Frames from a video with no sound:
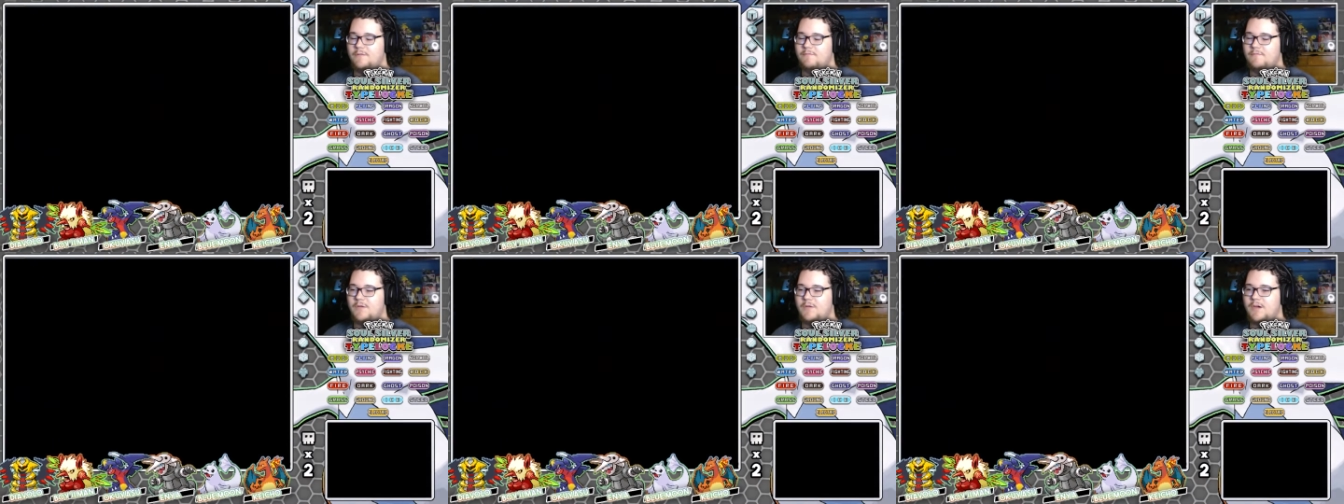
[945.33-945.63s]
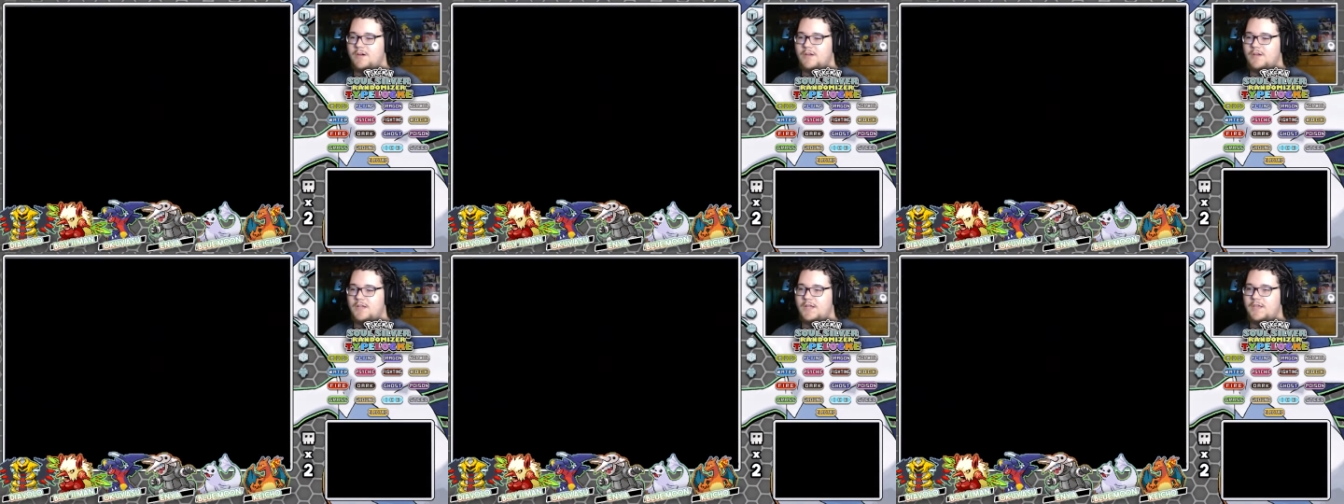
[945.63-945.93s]

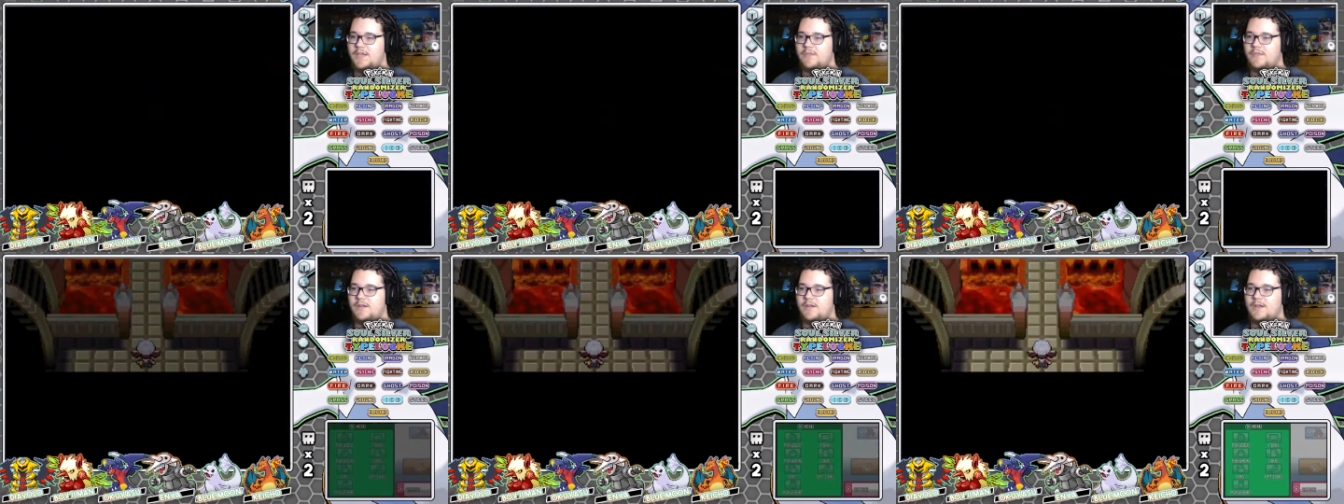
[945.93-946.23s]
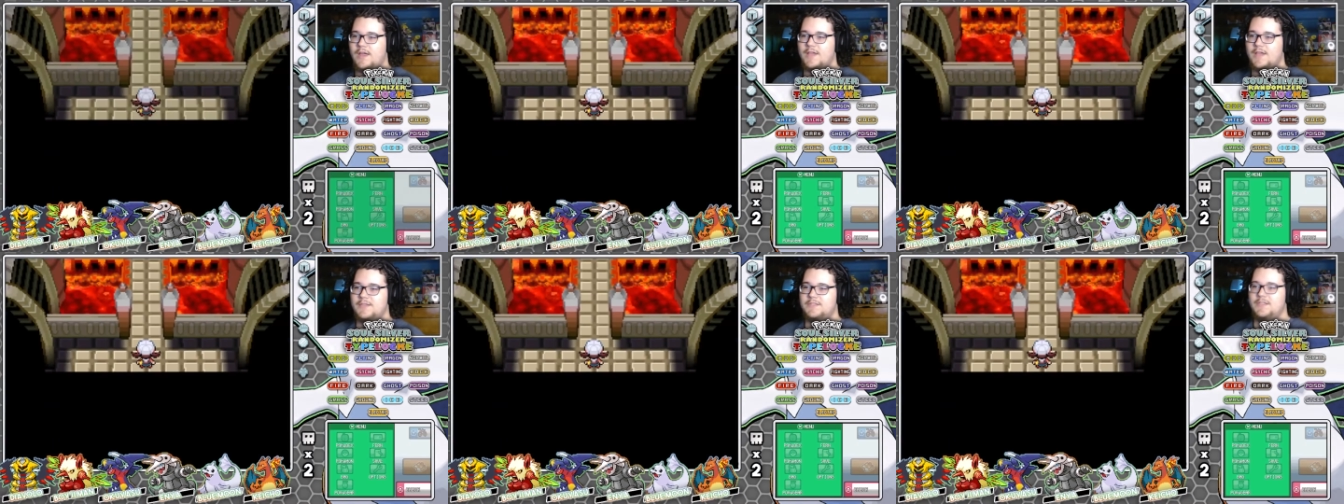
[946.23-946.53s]
Unlike the
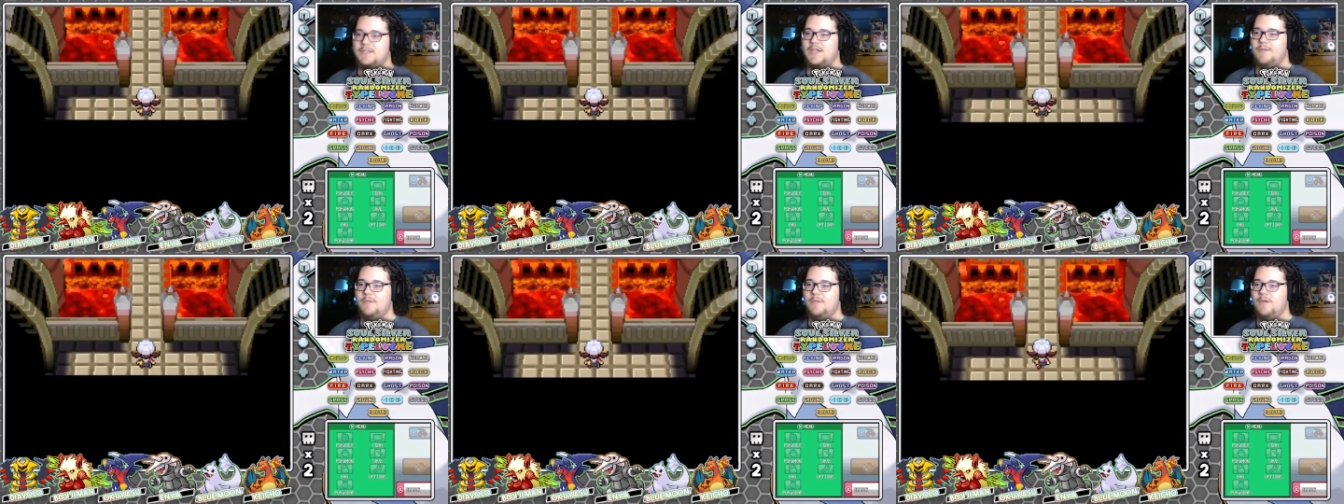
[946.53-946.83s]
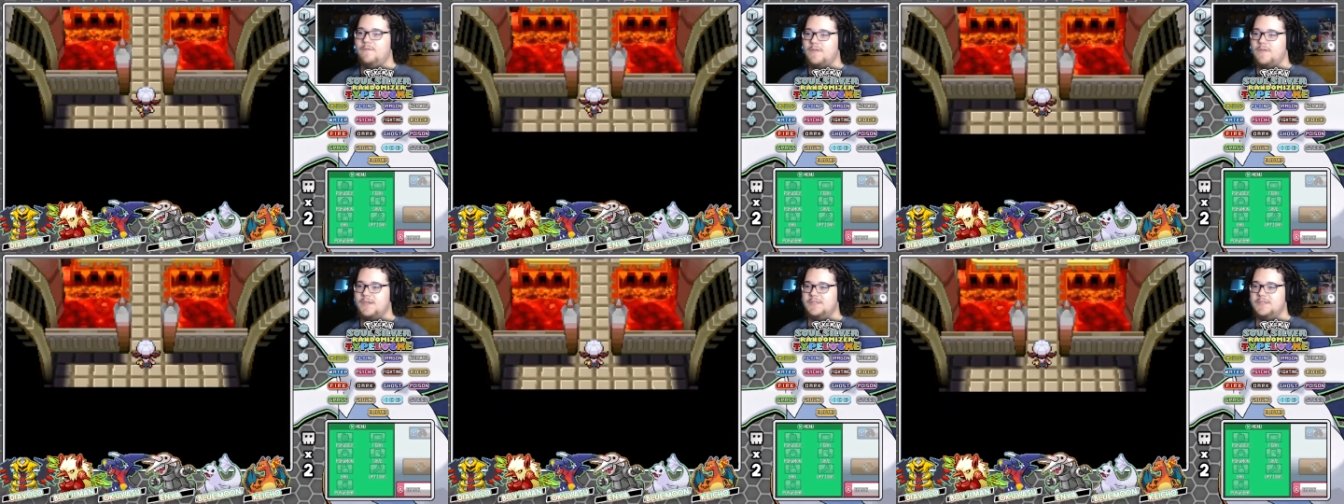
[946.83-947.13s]
last time I
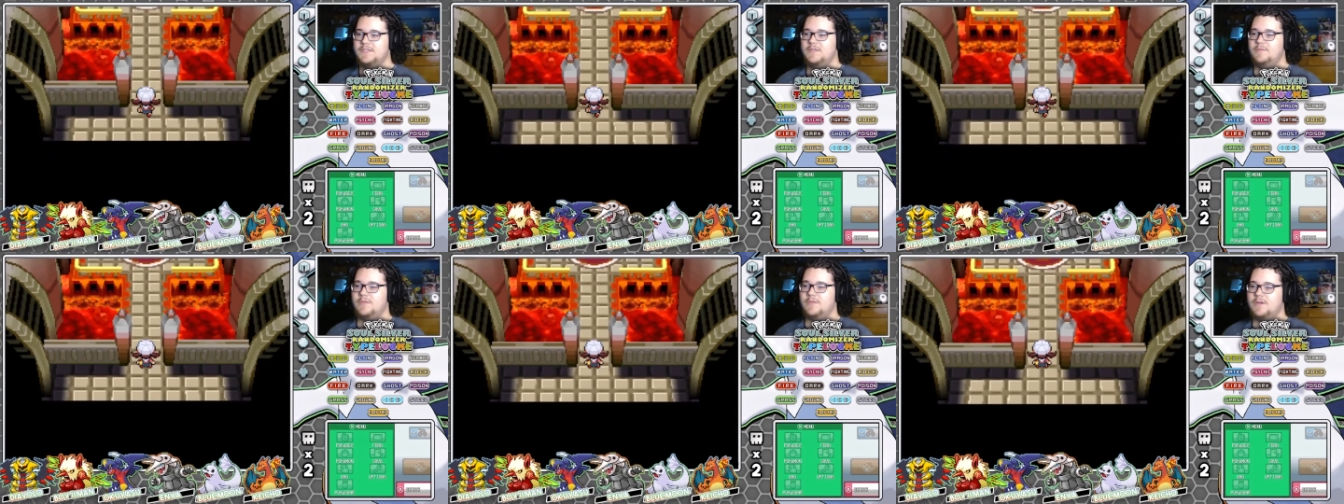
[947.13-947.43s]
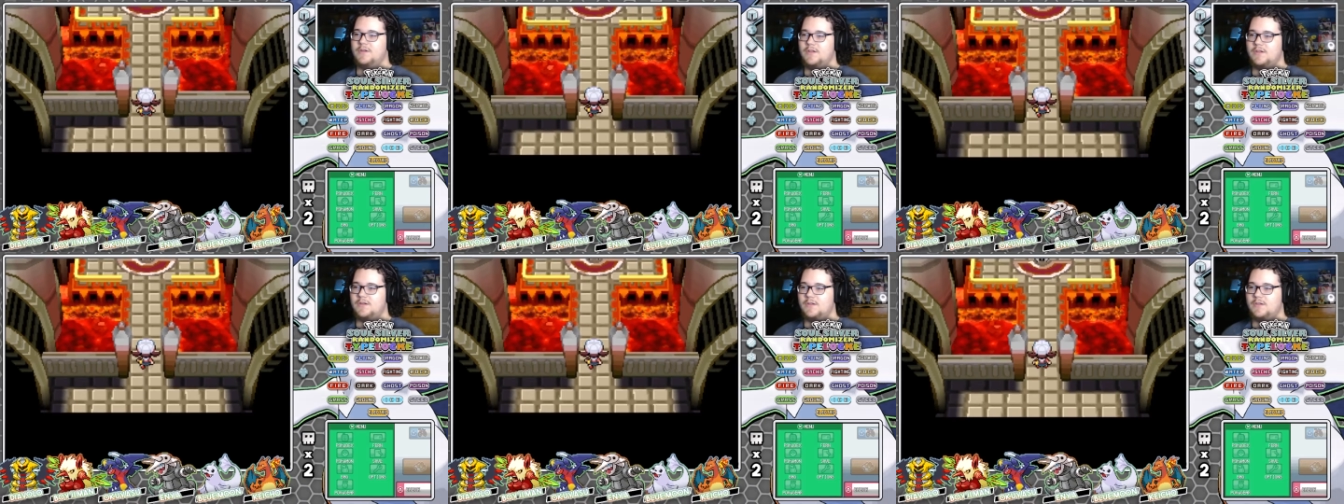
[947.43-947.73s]
faced him in
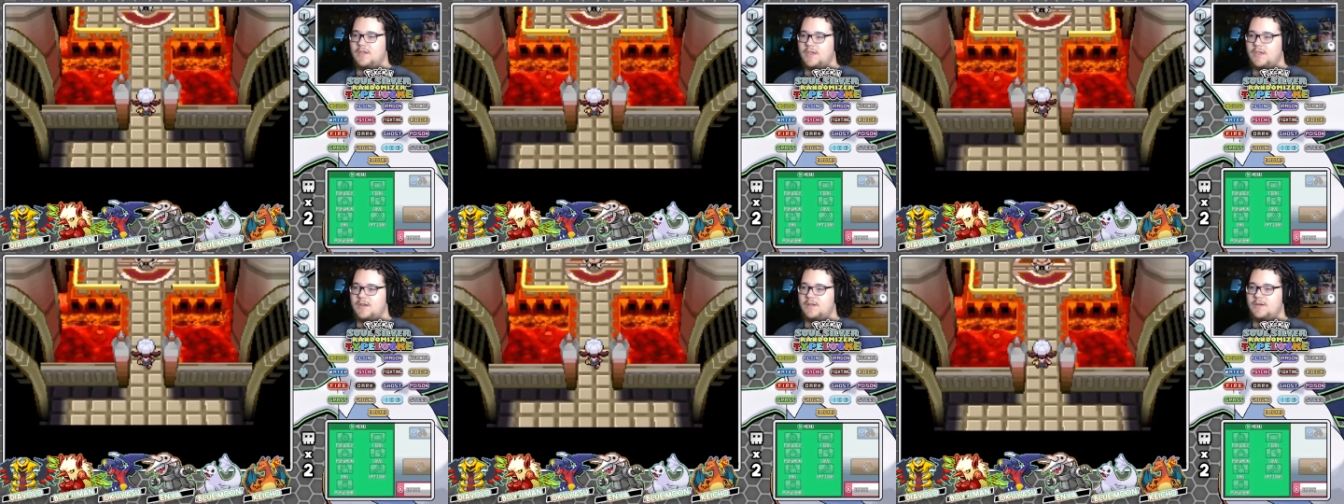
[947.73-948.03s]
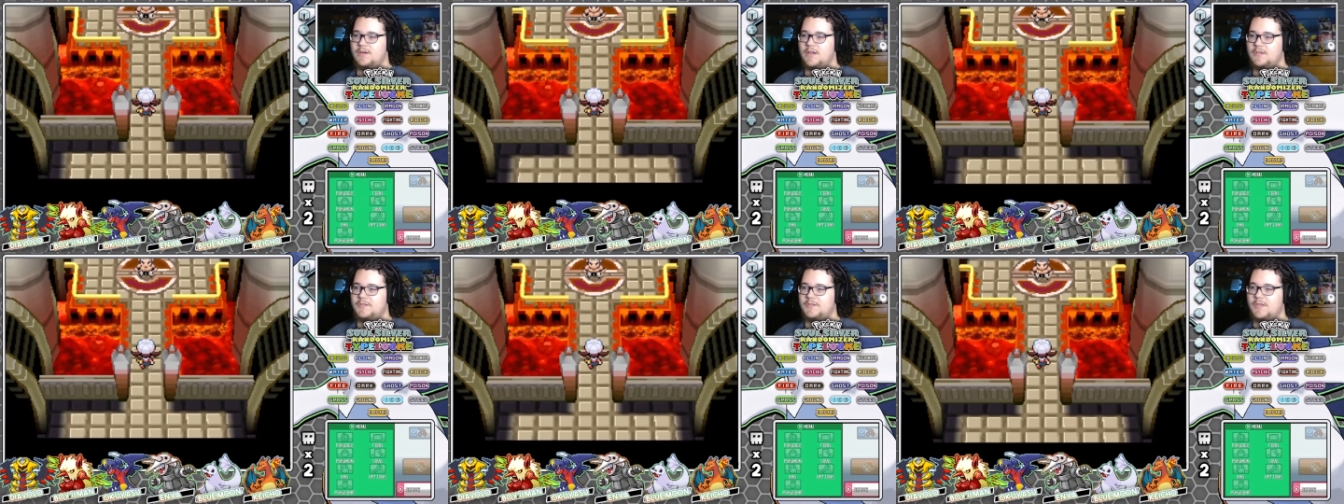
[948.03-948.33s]
a
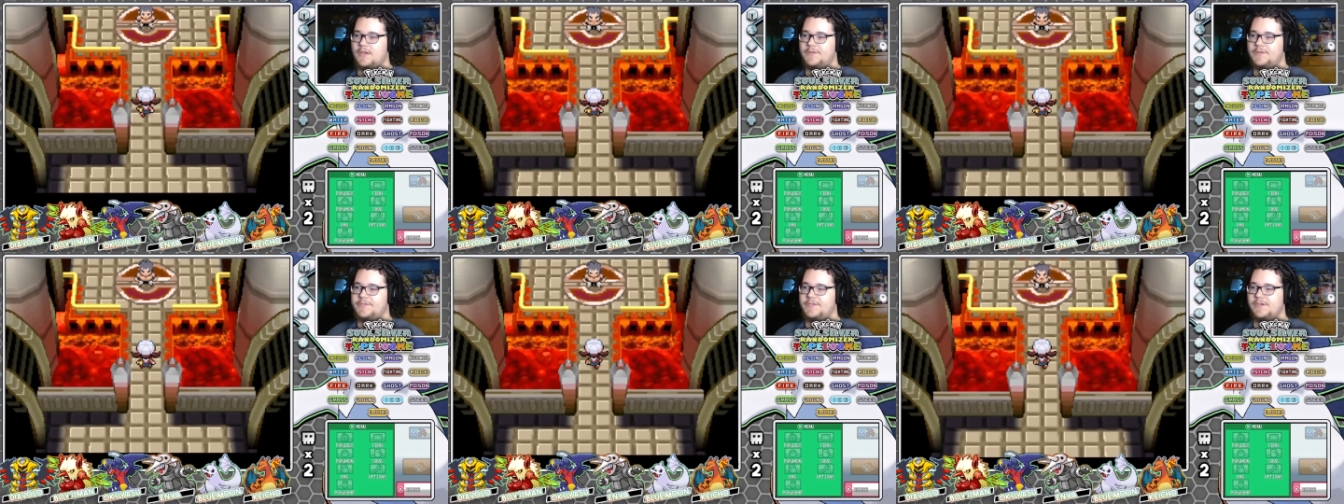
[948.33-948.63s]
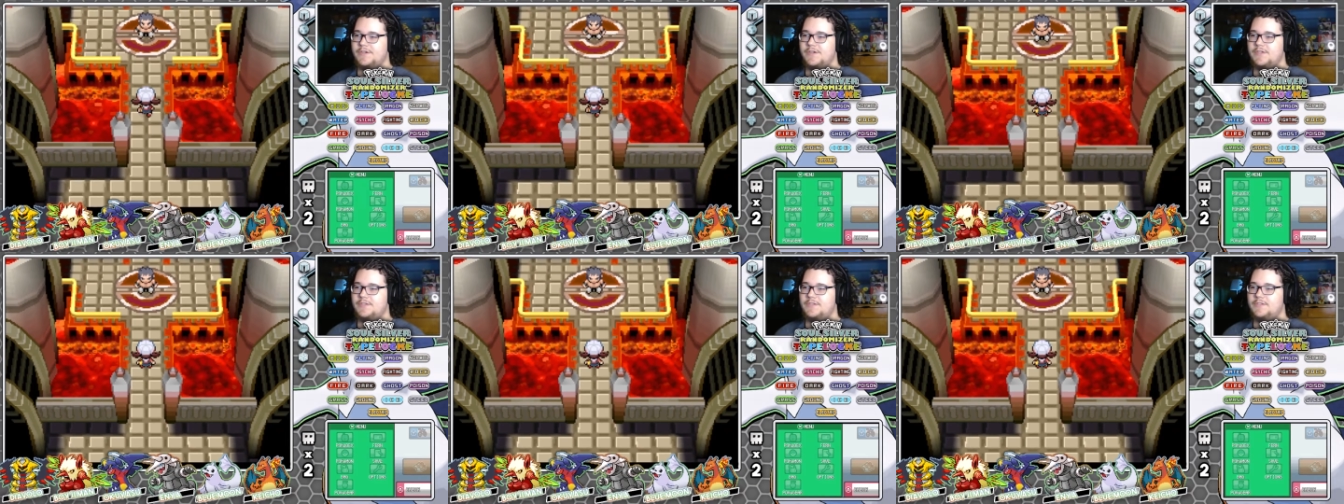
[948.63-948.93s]
Nuzlocke series.